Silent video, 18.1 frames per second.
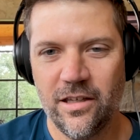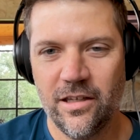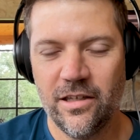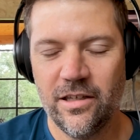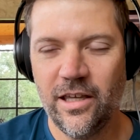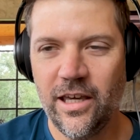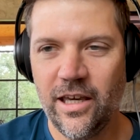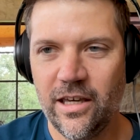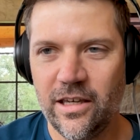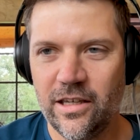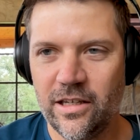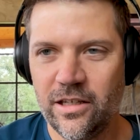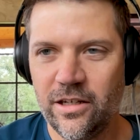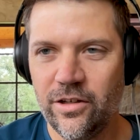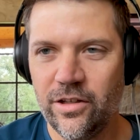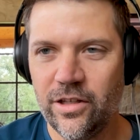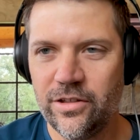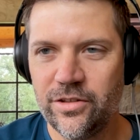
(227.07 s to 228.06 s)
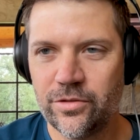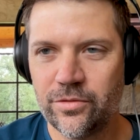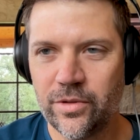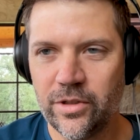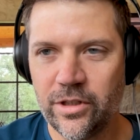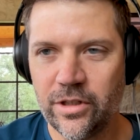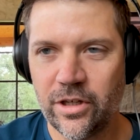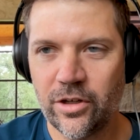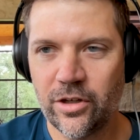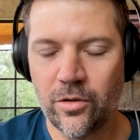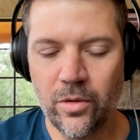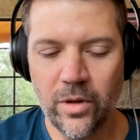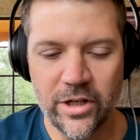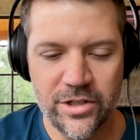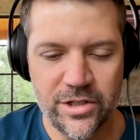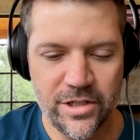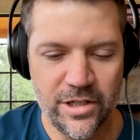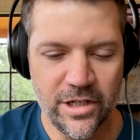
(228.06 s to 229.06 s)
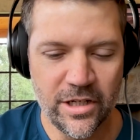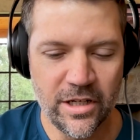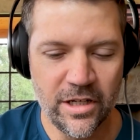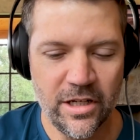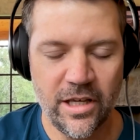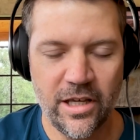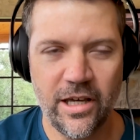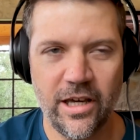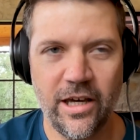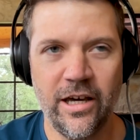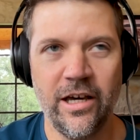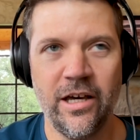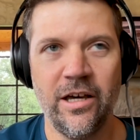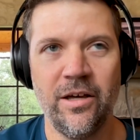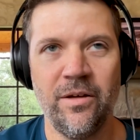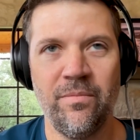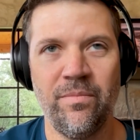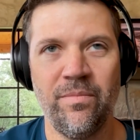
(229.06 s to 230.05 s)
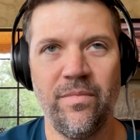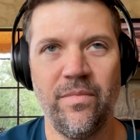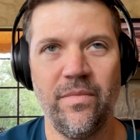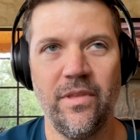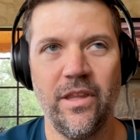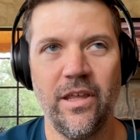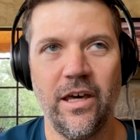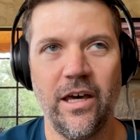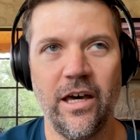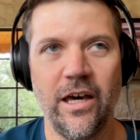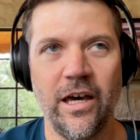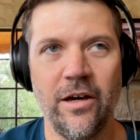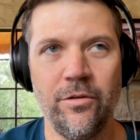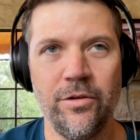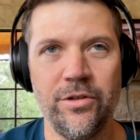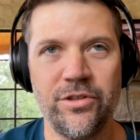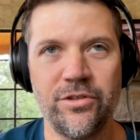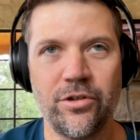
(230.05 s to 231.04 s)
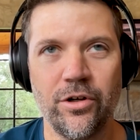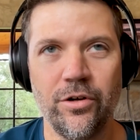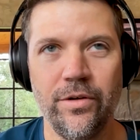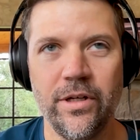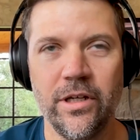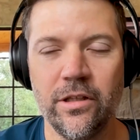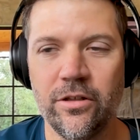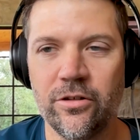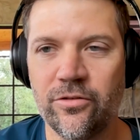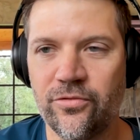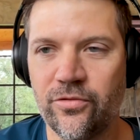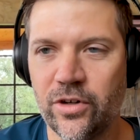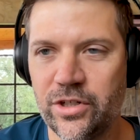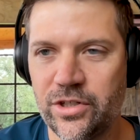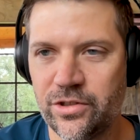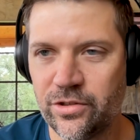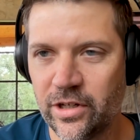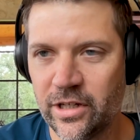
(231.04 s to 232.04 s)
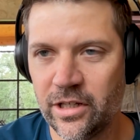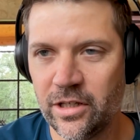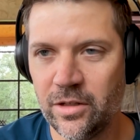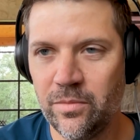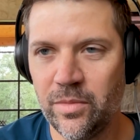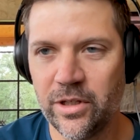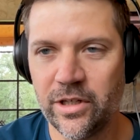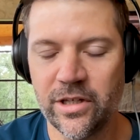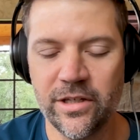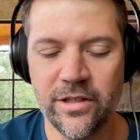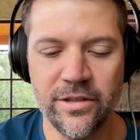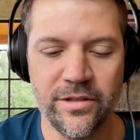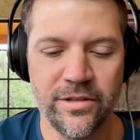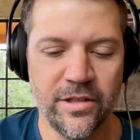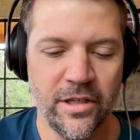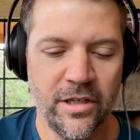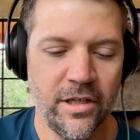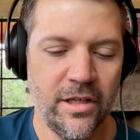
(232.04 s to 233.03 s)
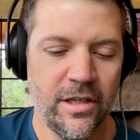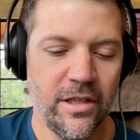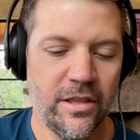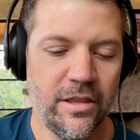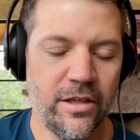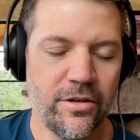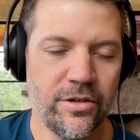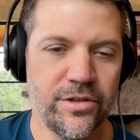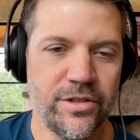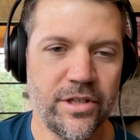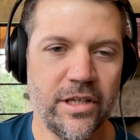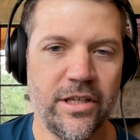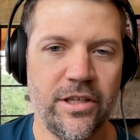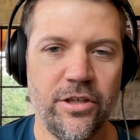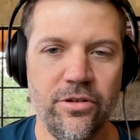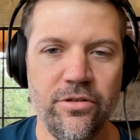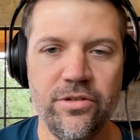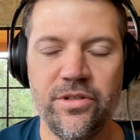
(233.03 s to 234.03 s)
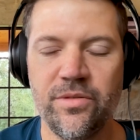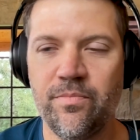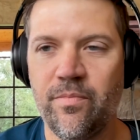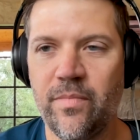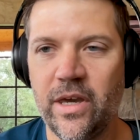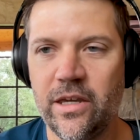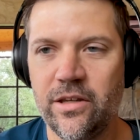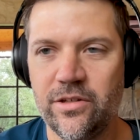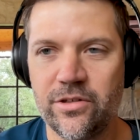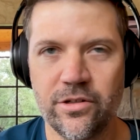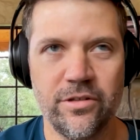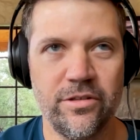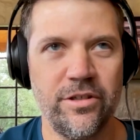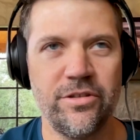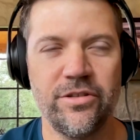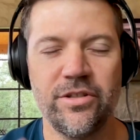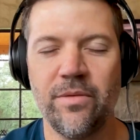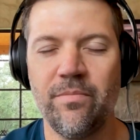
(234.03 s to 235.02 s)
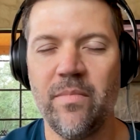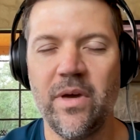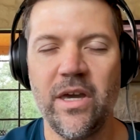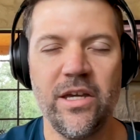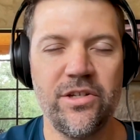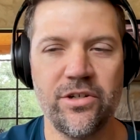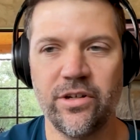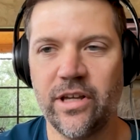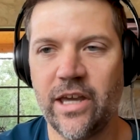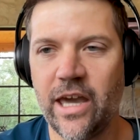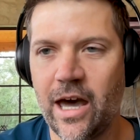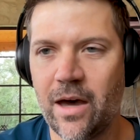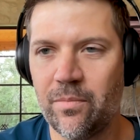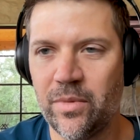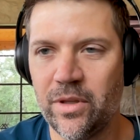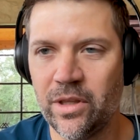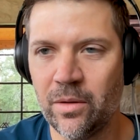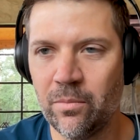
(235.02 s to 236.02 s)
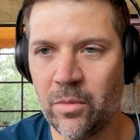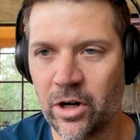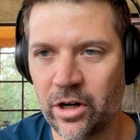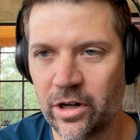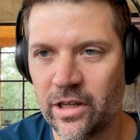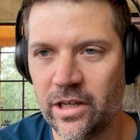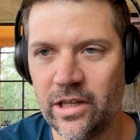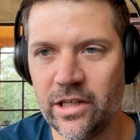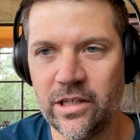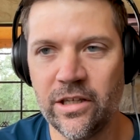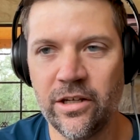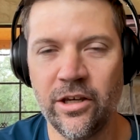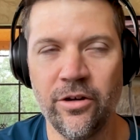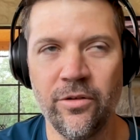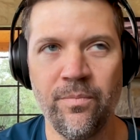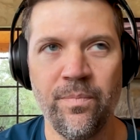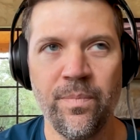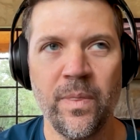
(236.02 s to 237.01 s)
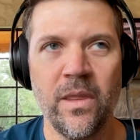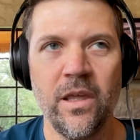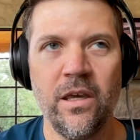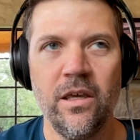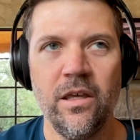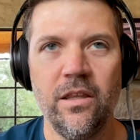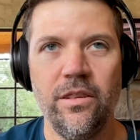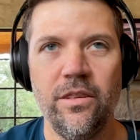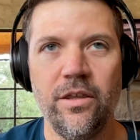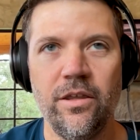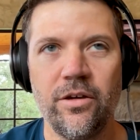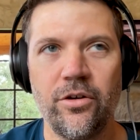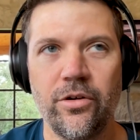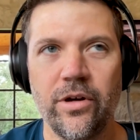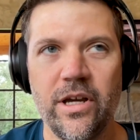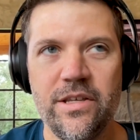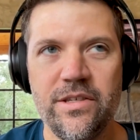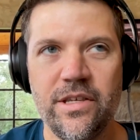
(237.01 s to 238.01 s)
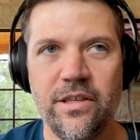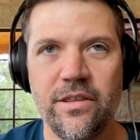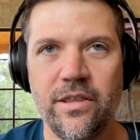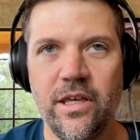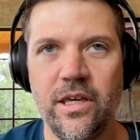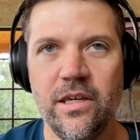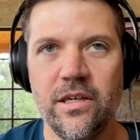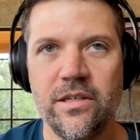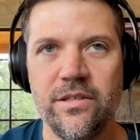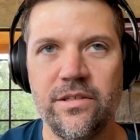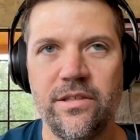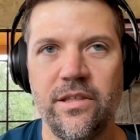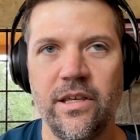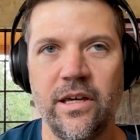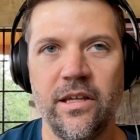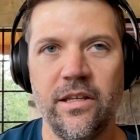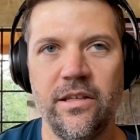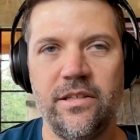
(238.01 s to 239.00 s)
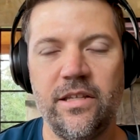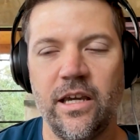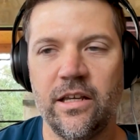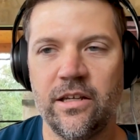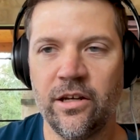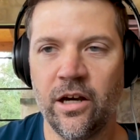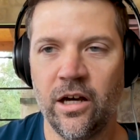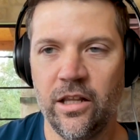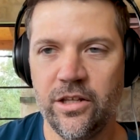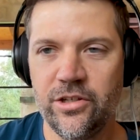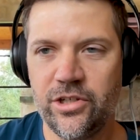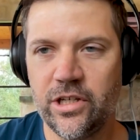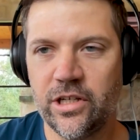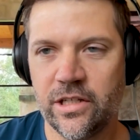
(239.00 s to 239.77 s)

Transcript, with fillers: Yeah, you know that's a really good question. Um, I was growing a little frustrated because there's a huge major there's a major gap in the market. You know, the crazy thing is that technology